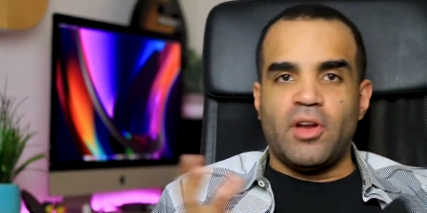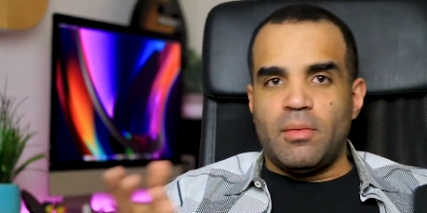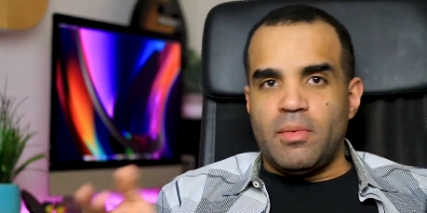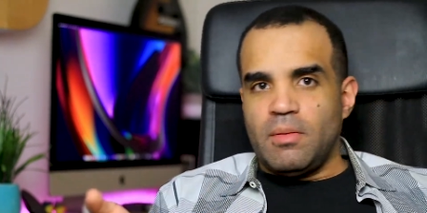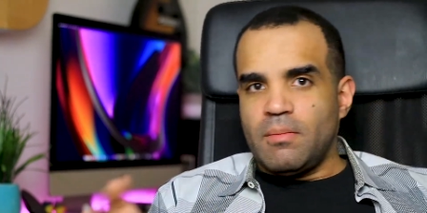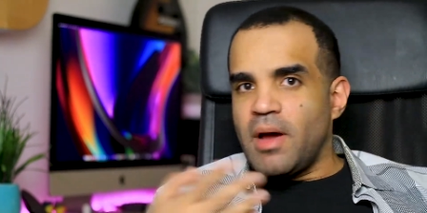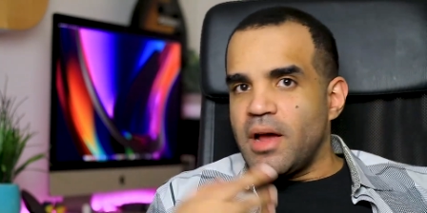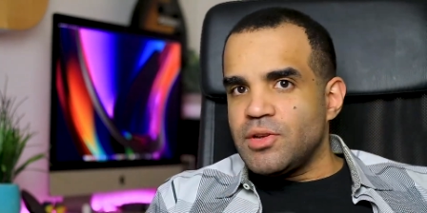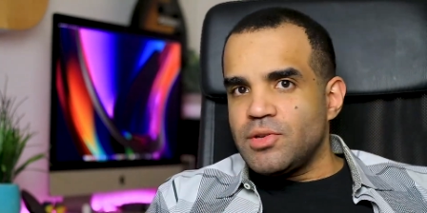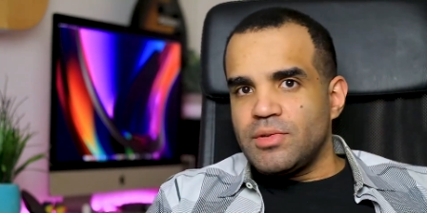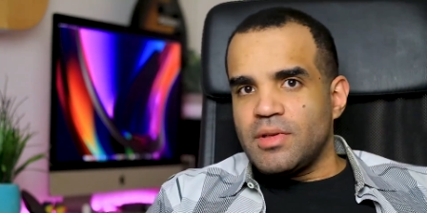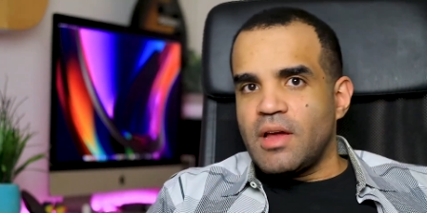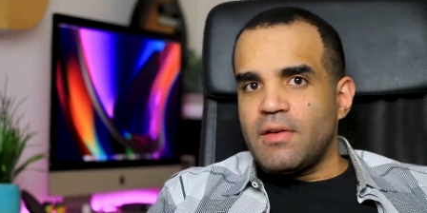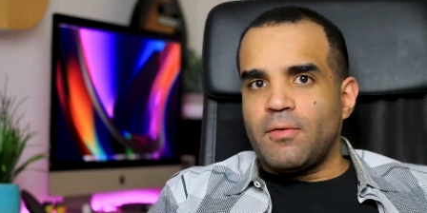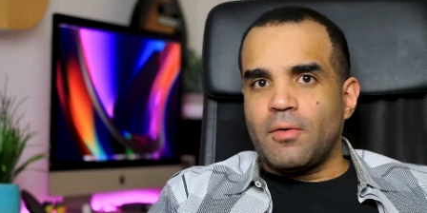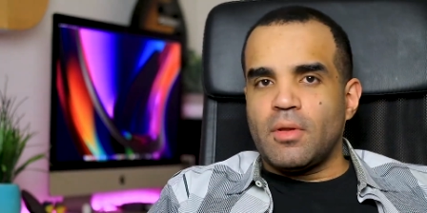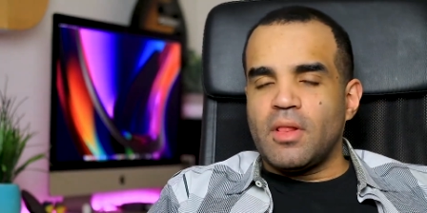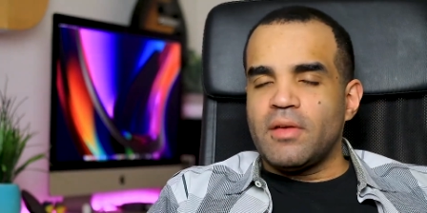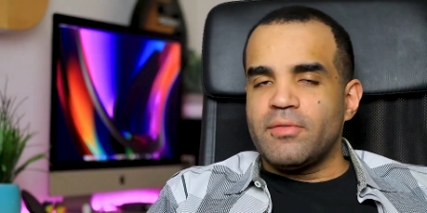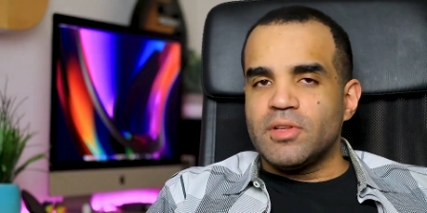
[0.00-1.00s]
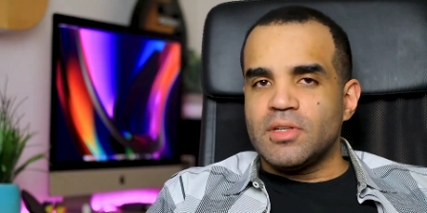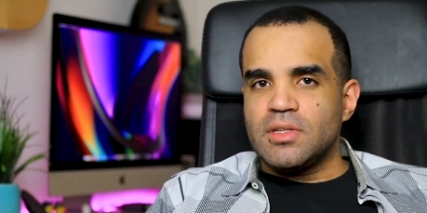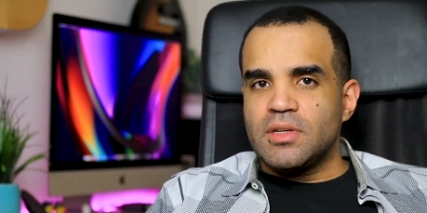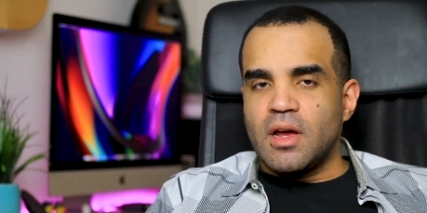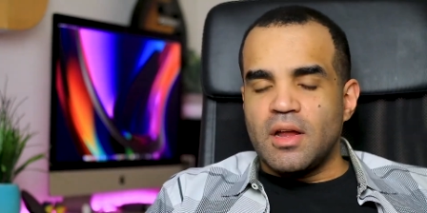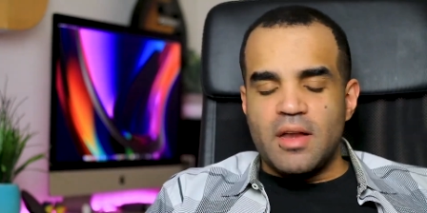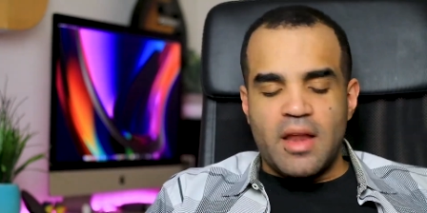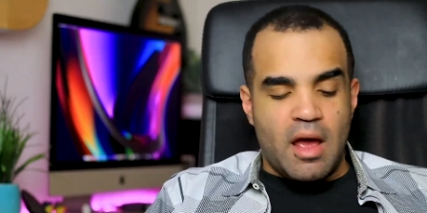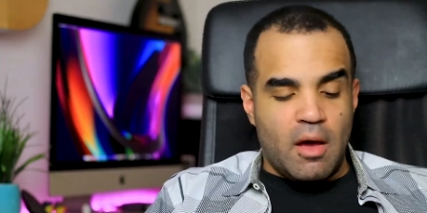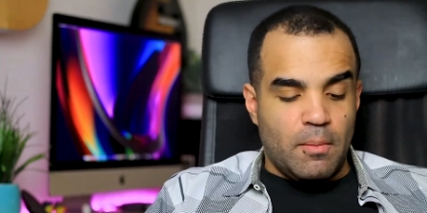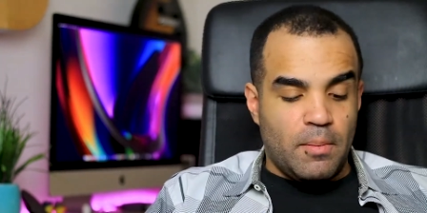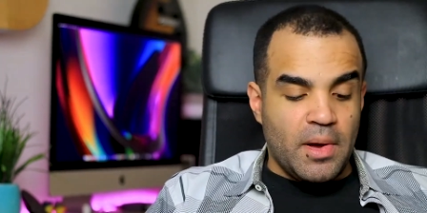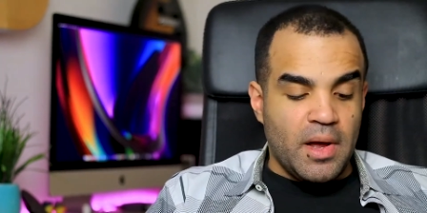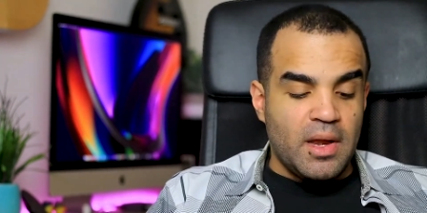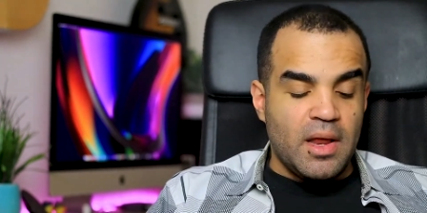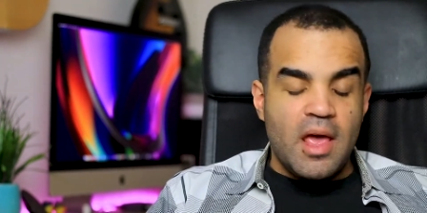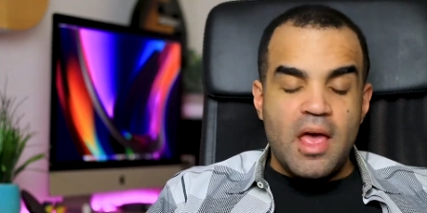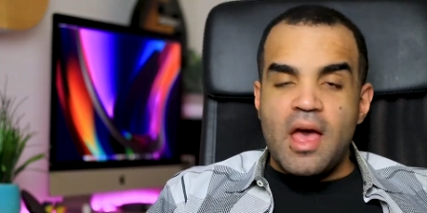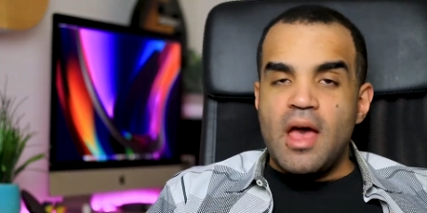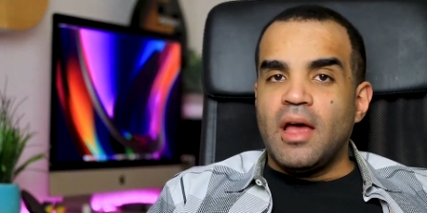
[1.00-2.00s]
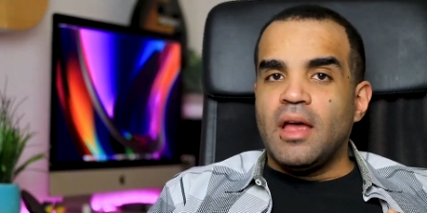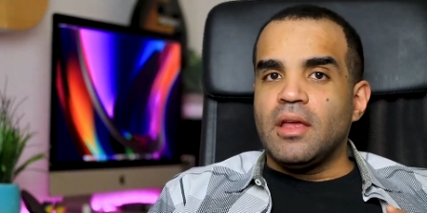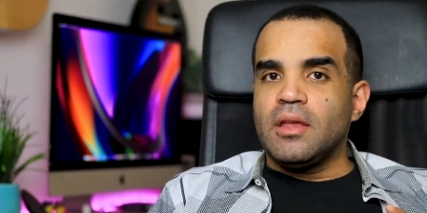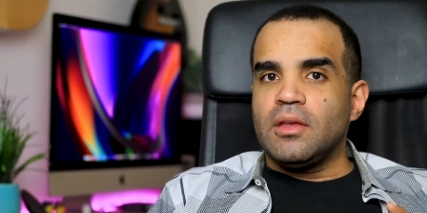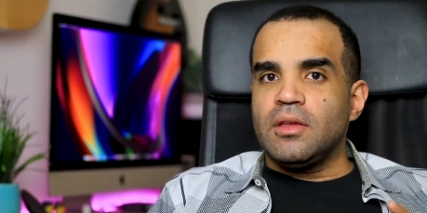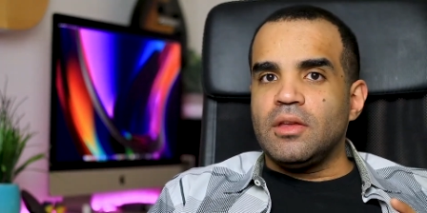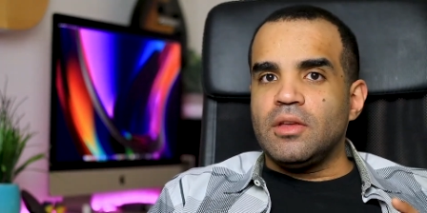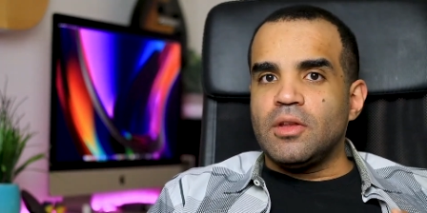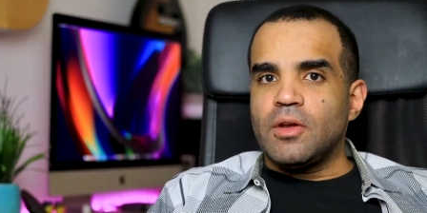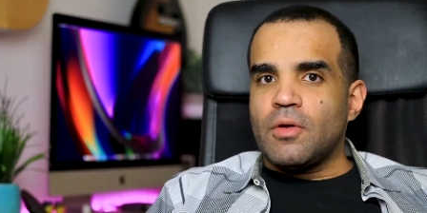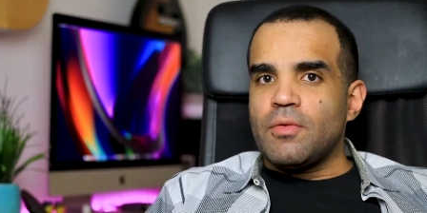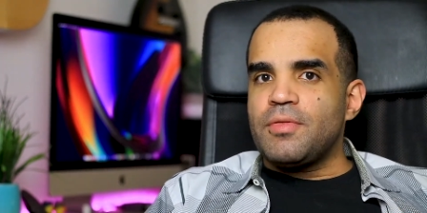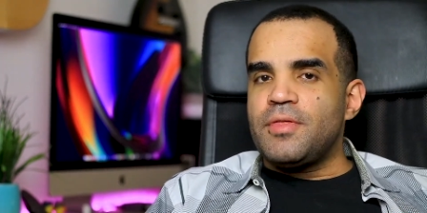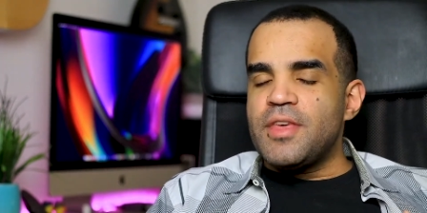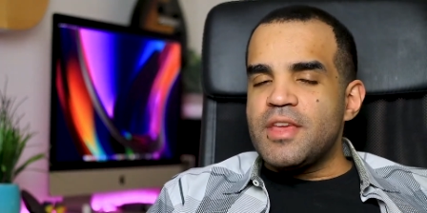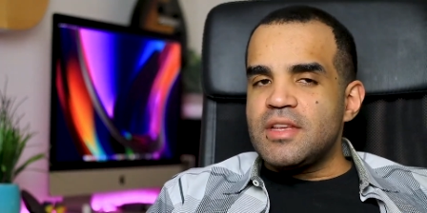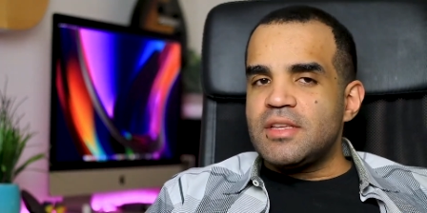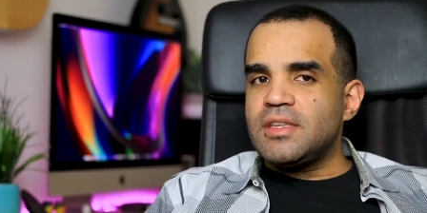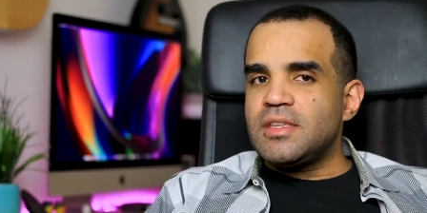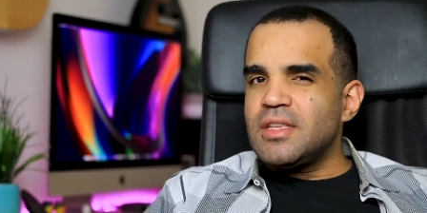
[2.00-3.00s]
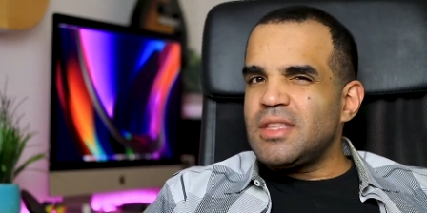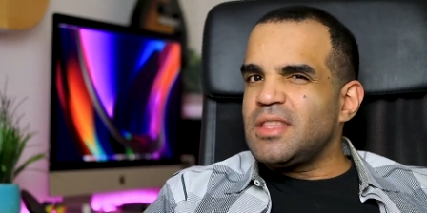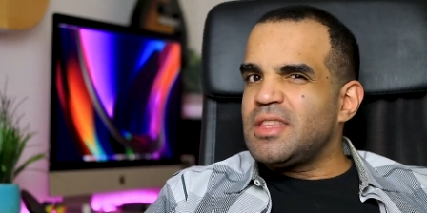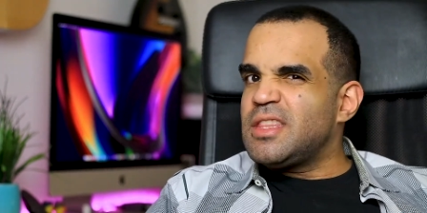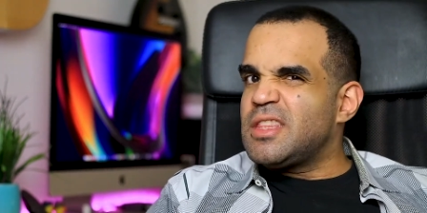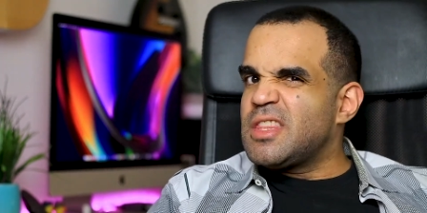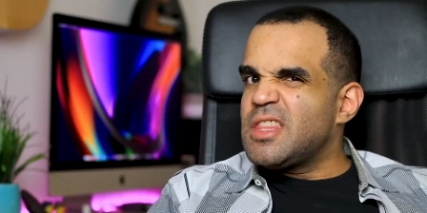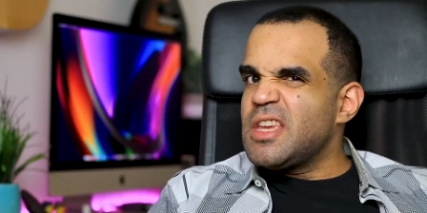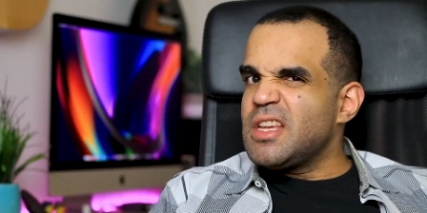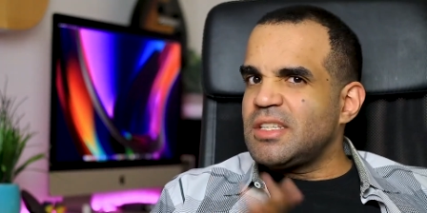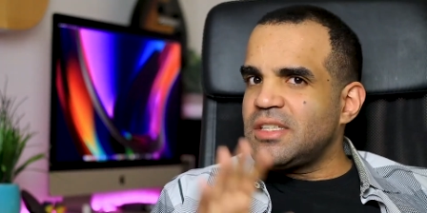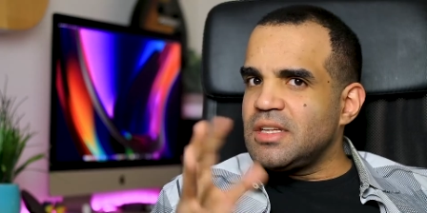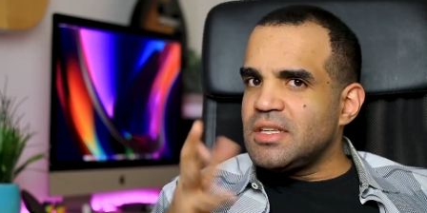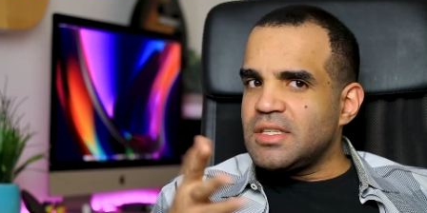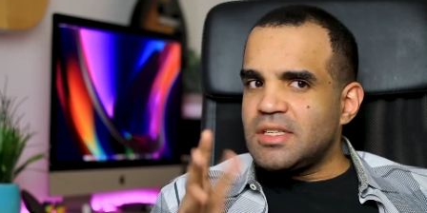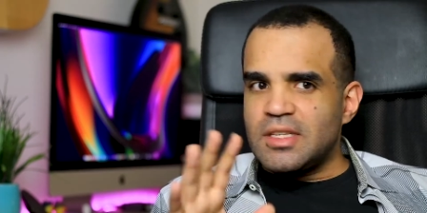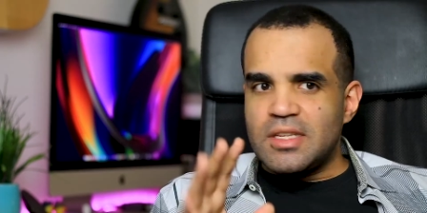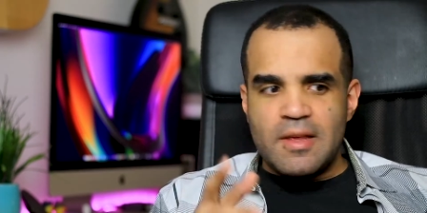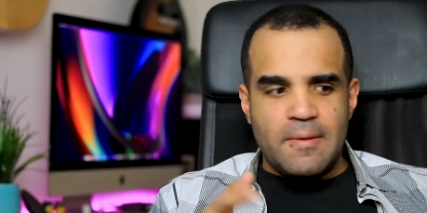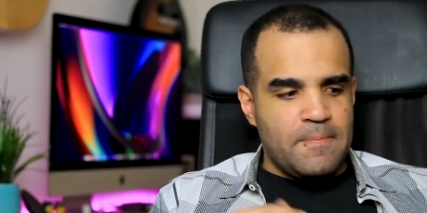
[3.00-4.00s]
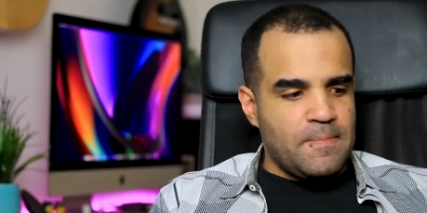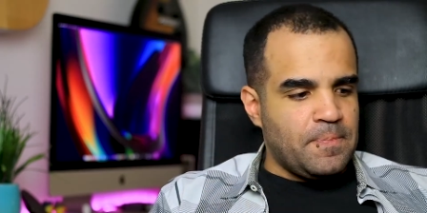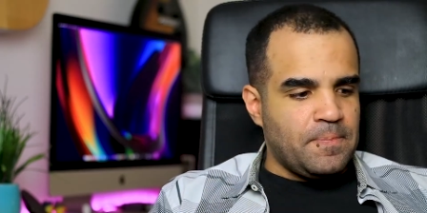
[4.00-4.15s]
I mean, mind you, the iPhone 11 is done now, but this is